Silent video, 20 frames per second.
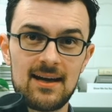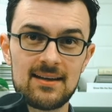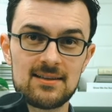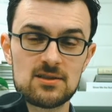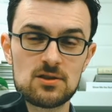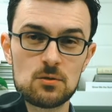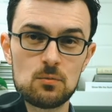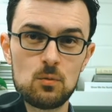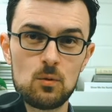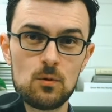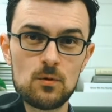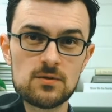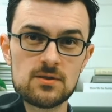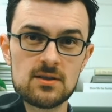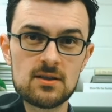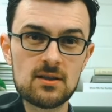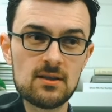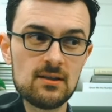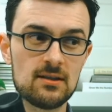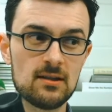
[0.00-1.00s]
towards
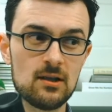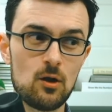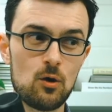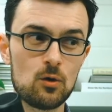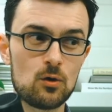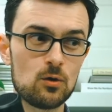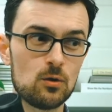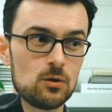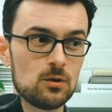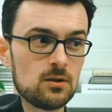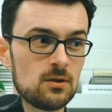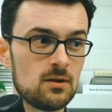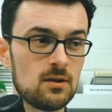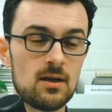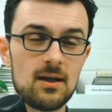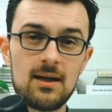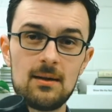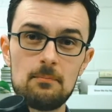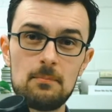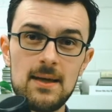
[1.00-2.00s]
the local
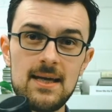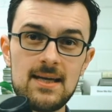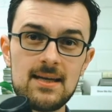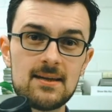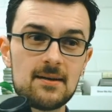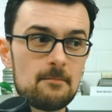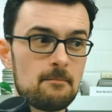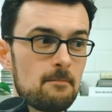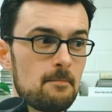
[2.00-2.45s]
peak,